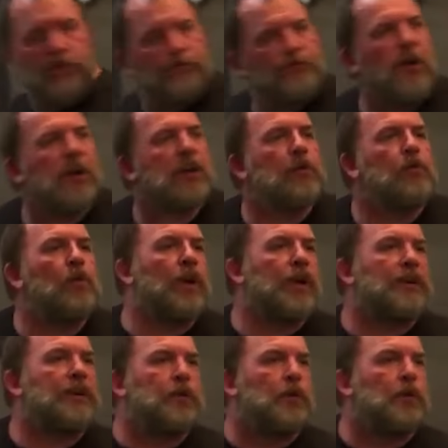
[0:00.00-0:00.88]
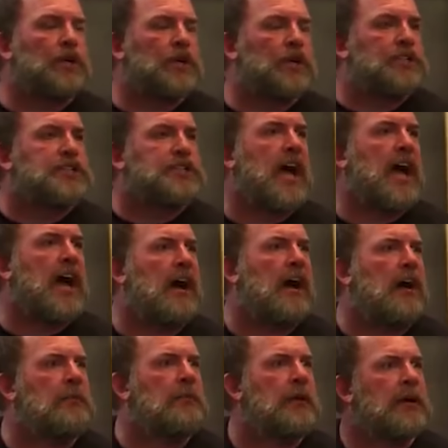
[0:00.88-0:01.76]
who isn't apologetic about the
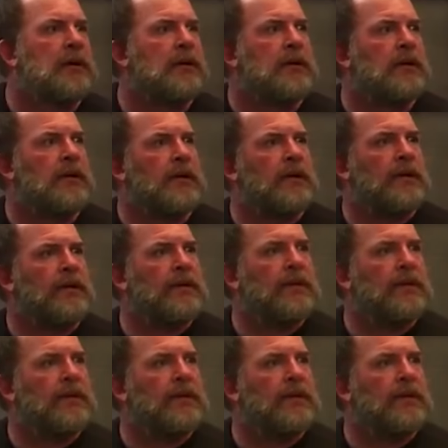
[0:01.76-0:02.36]
kitchen state.